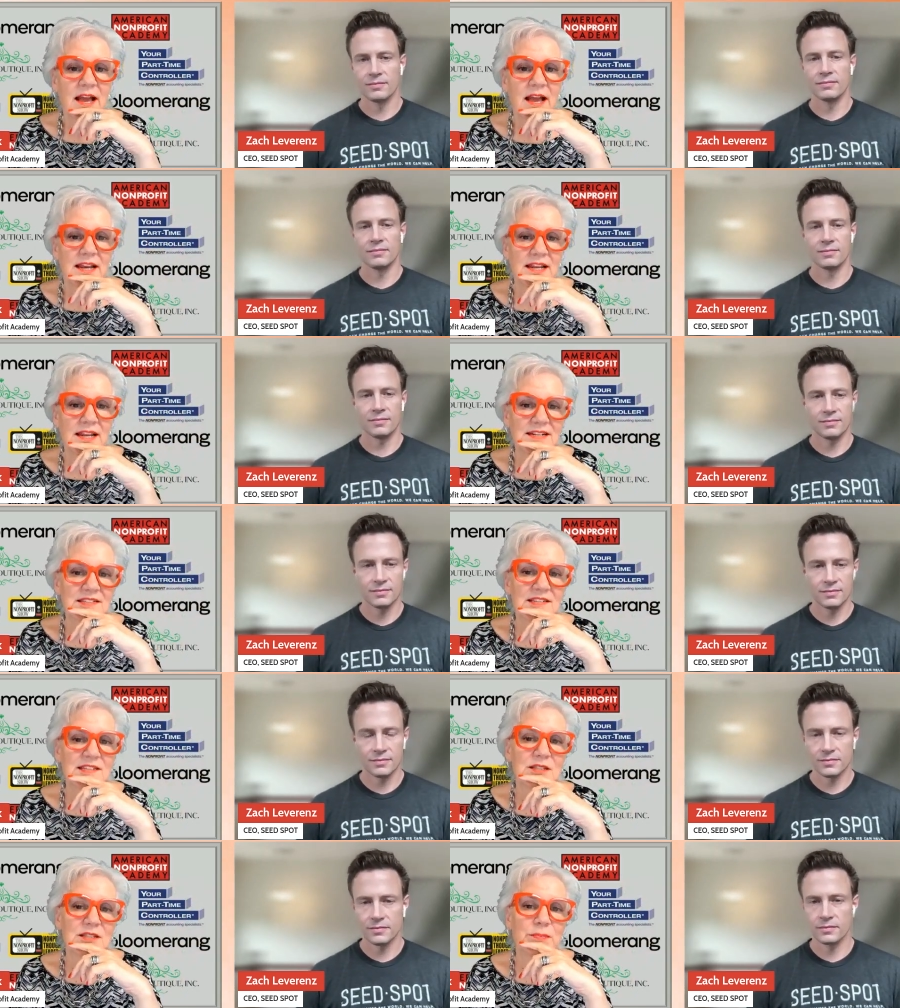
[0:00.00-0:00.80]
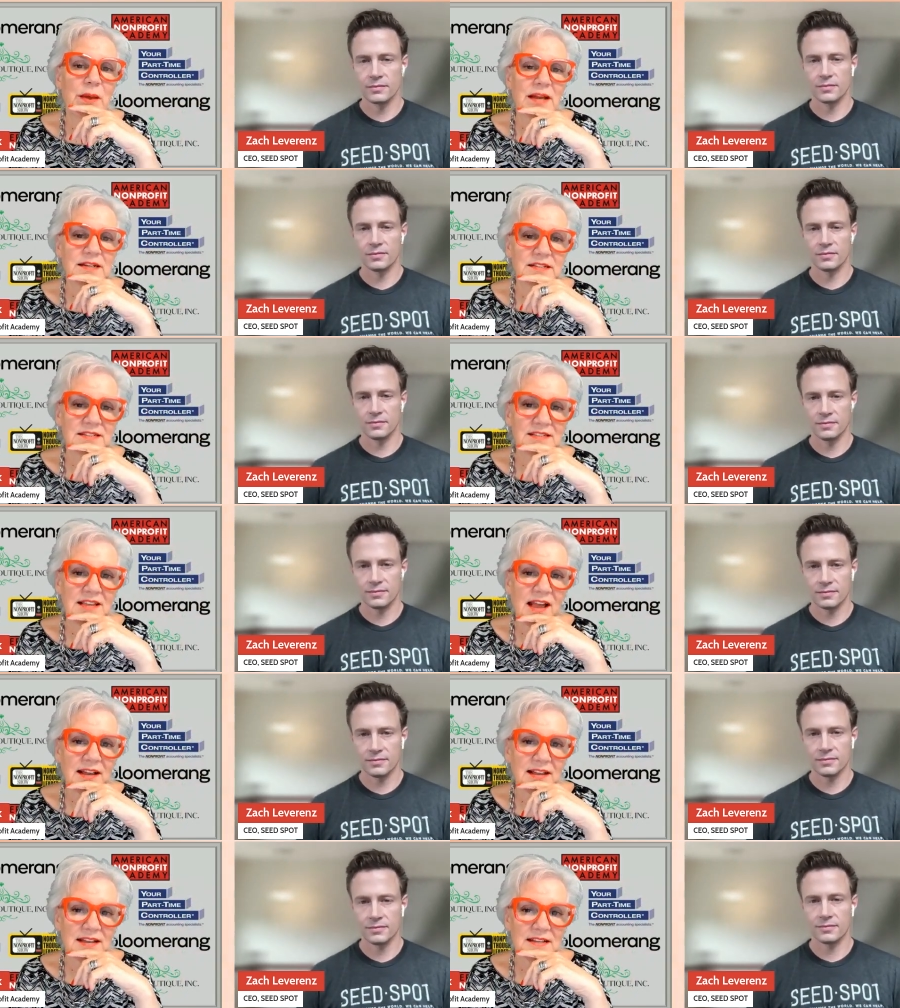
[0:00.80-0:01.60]
Speaker 1: And I suspect,
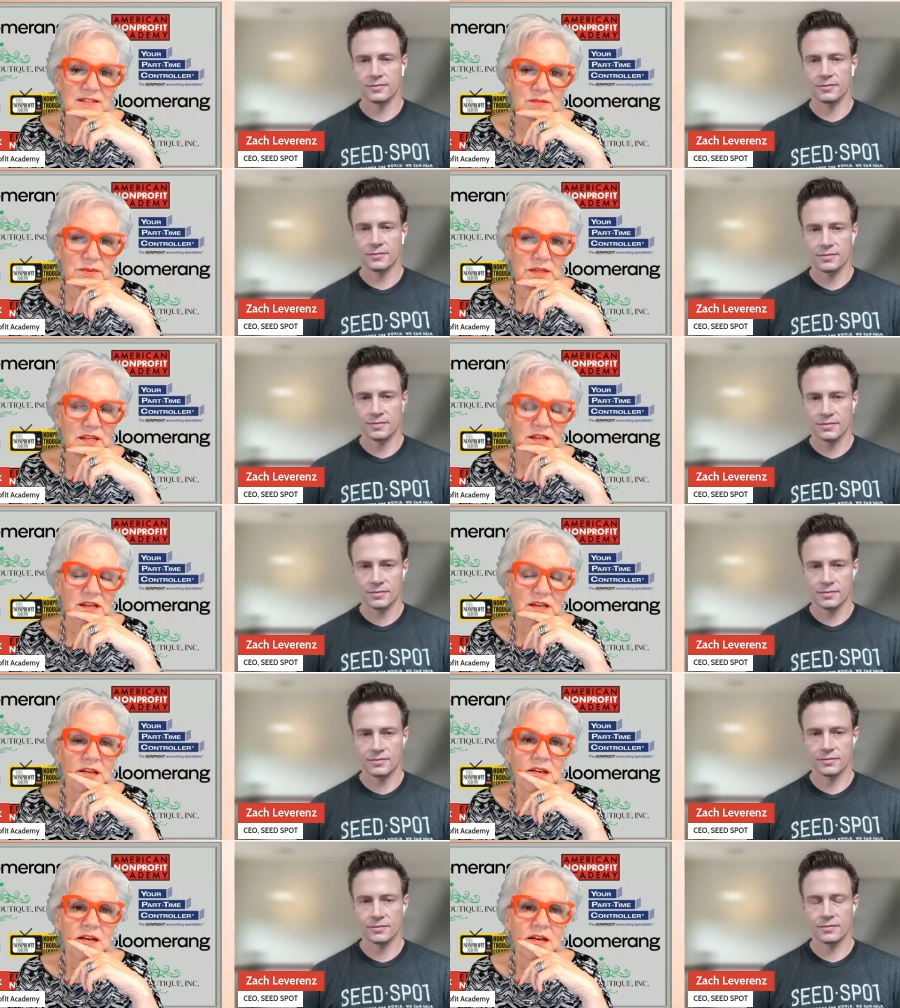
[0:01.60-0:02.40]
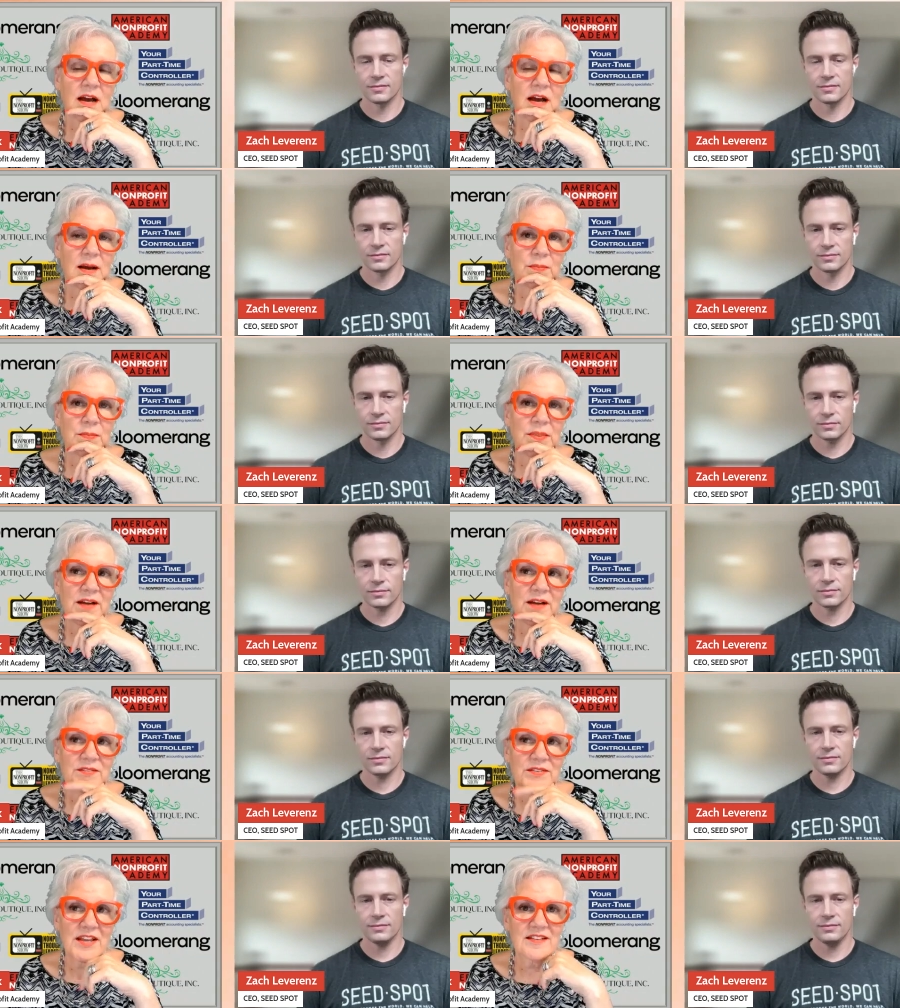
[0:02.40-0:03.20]
Zach, as we um,
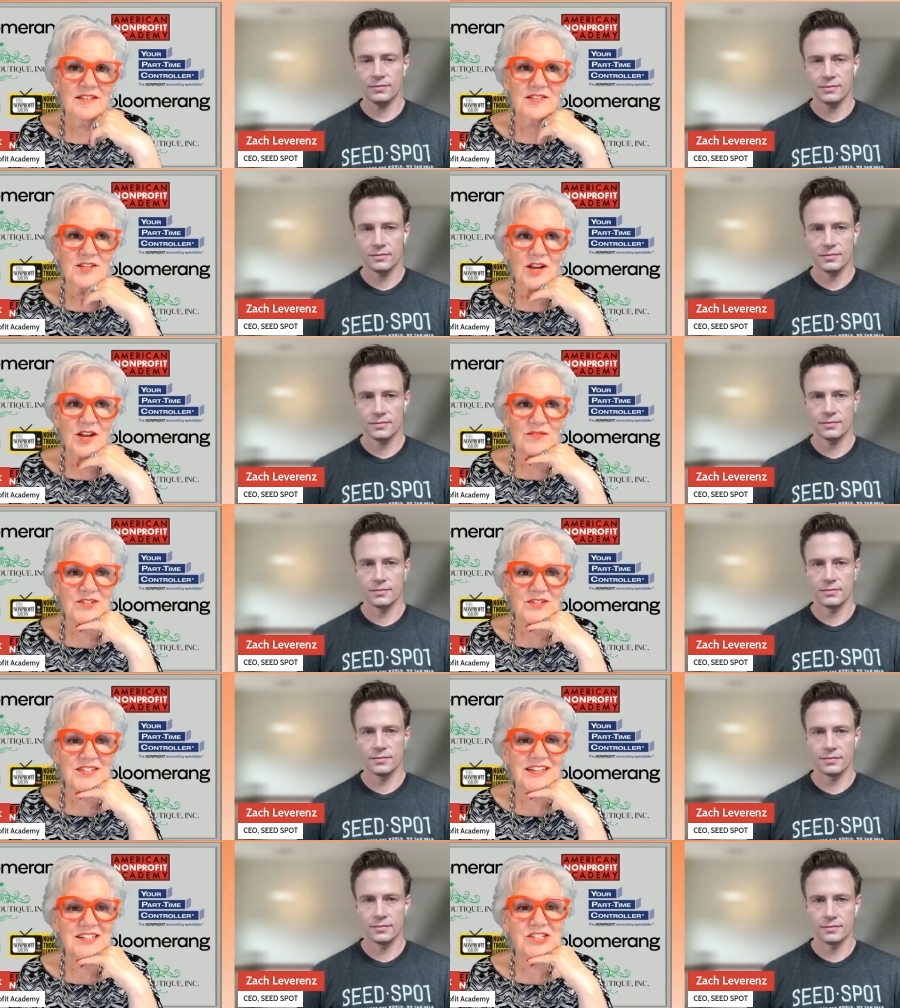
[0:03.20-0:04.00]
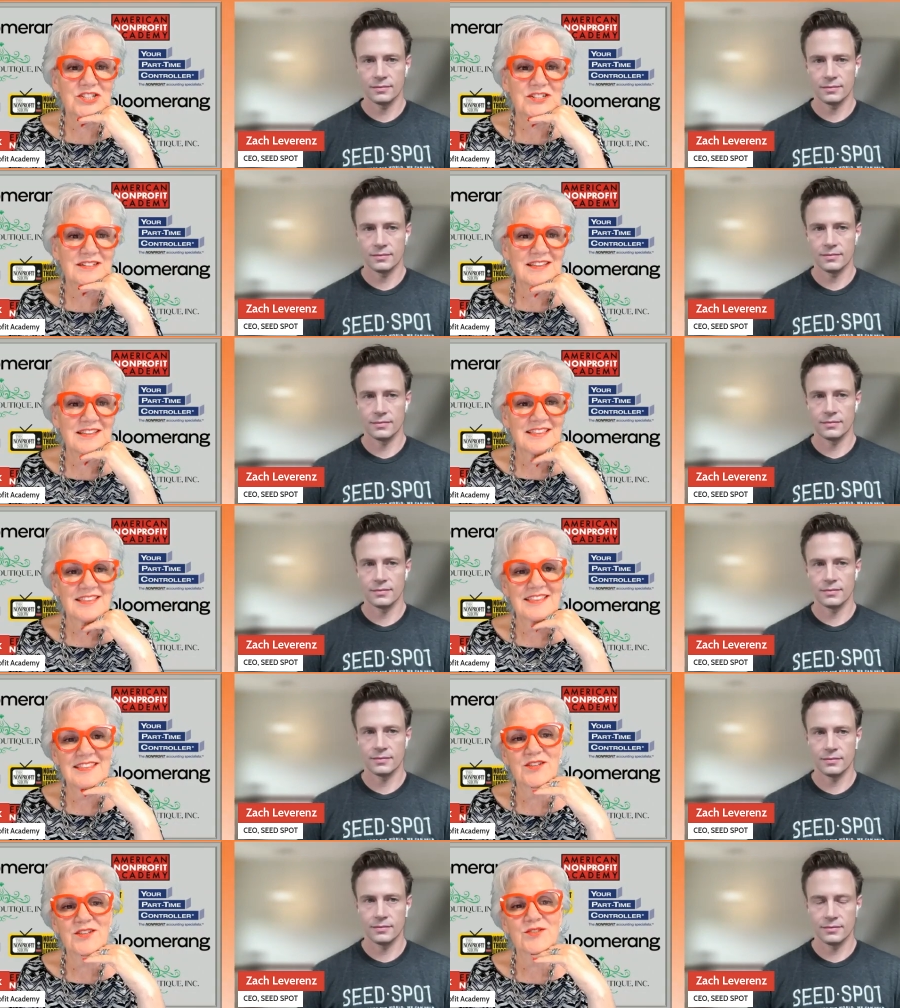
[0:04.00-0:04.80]
navigate this conversation,
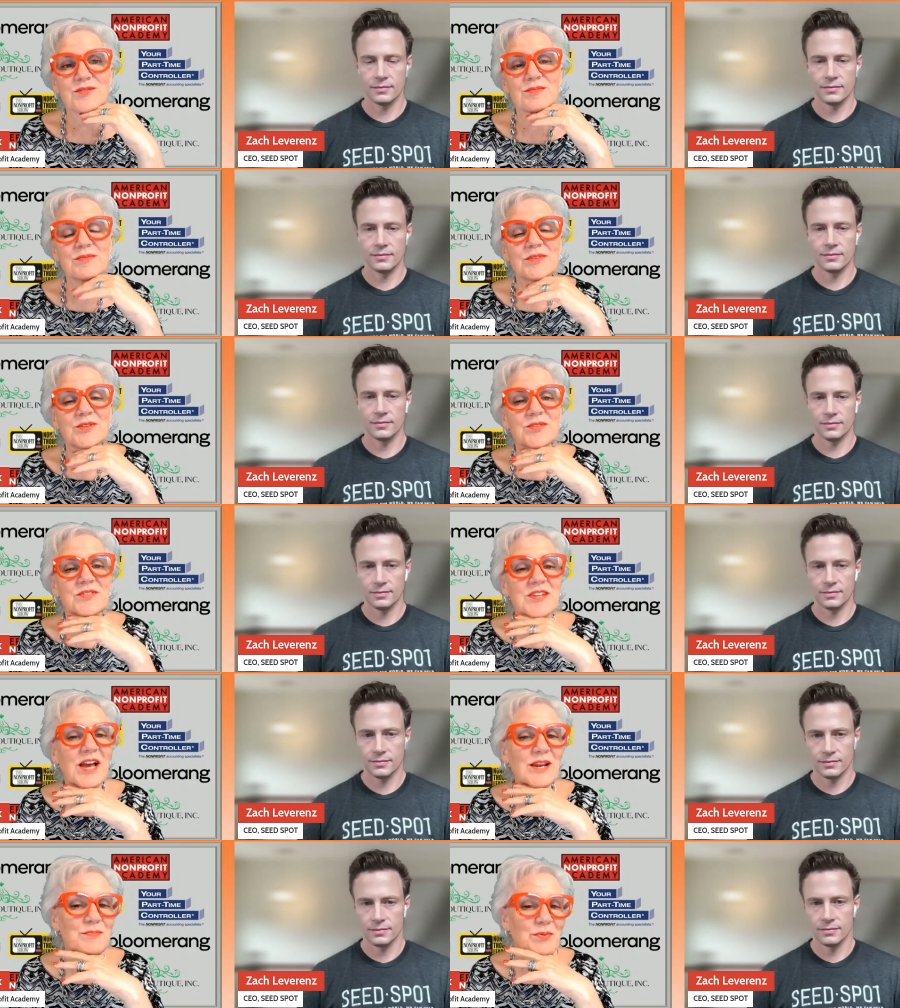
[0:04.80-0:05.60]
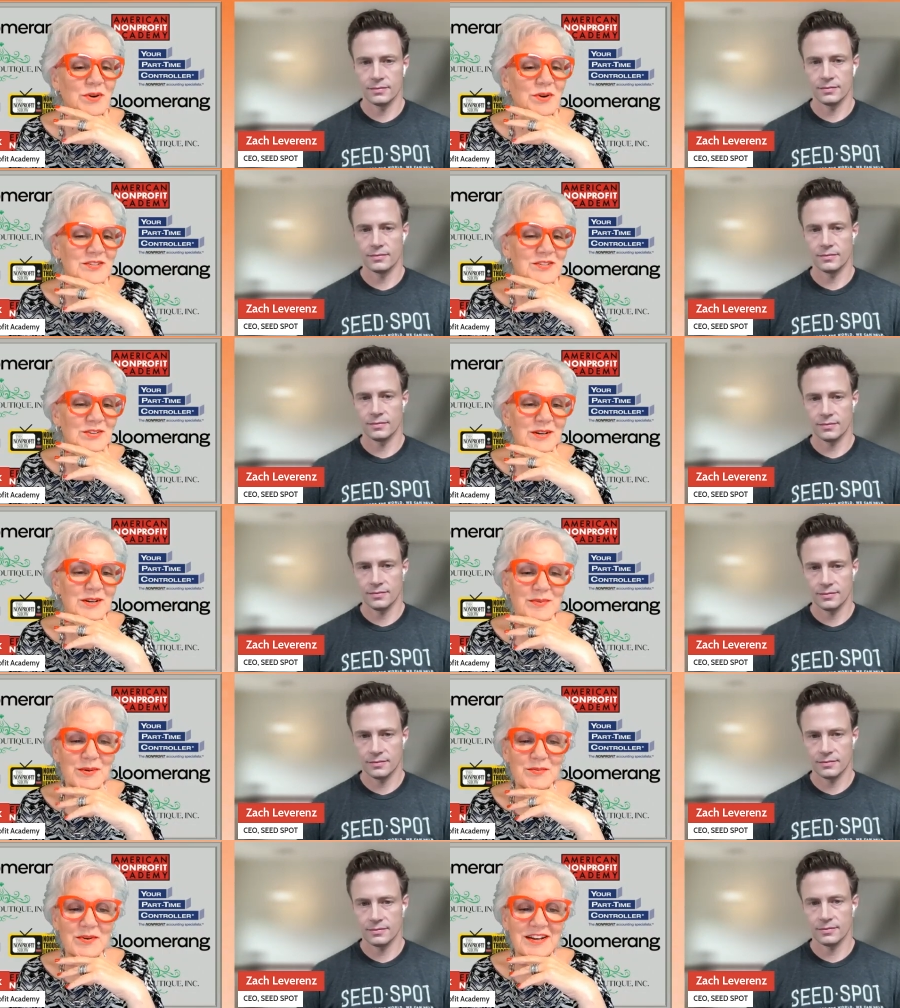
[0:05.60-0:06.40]
those those data points are going to
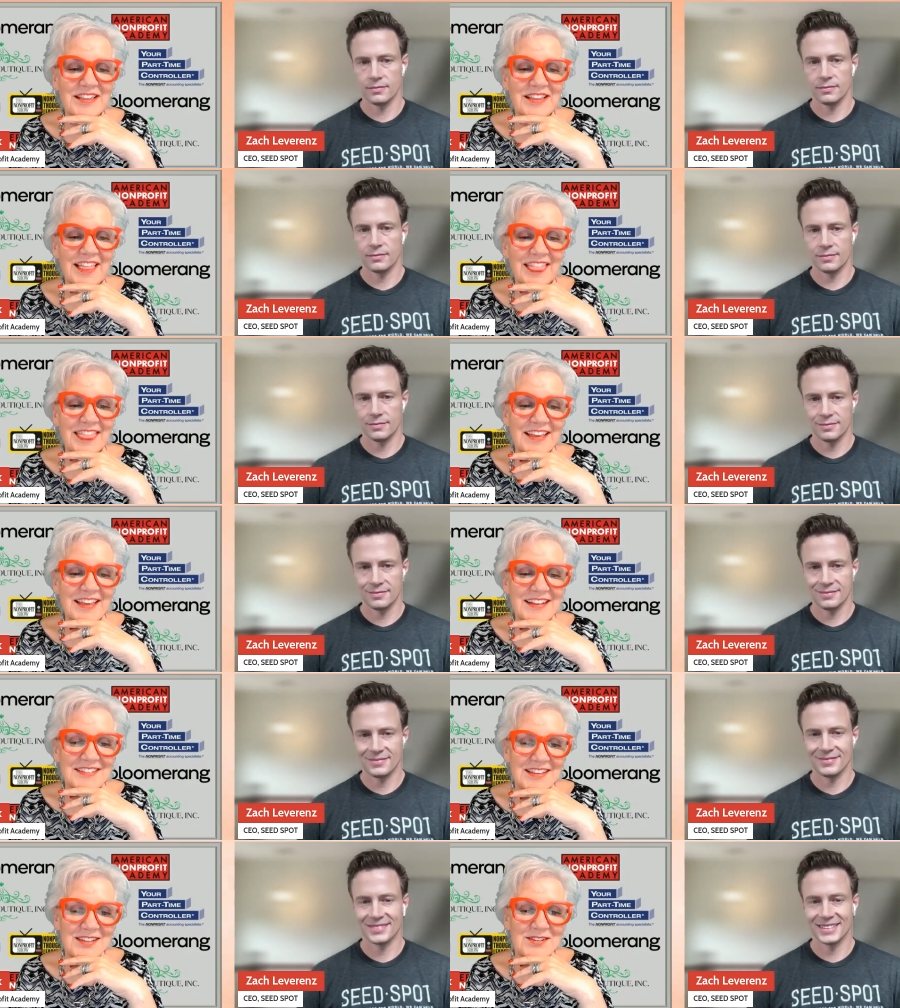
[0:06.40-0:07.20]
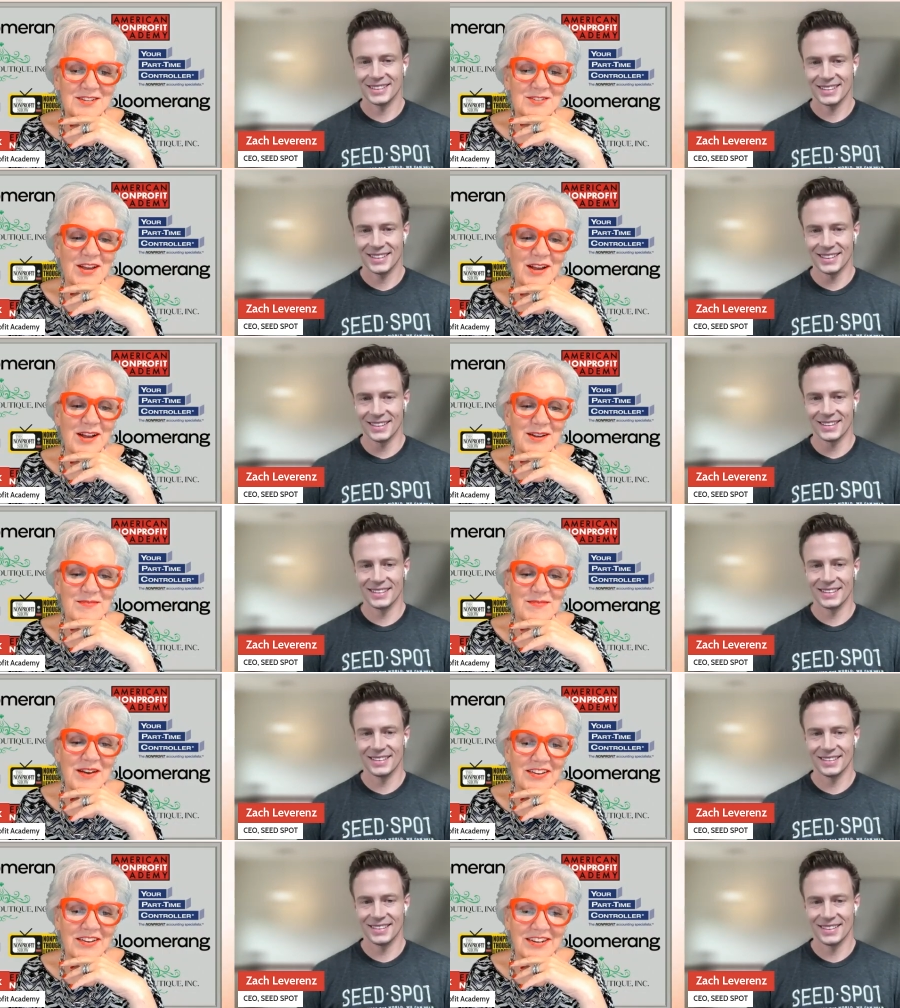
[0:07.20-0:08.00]
be one of the things that you talk about